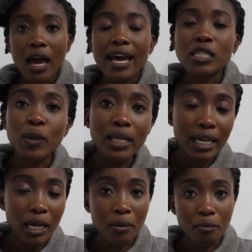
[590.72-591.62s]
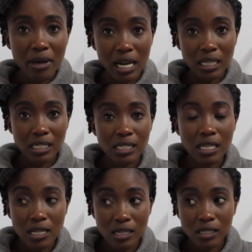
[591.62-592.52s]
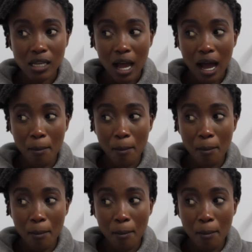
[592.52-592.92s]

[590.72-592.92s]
it's been like a minute since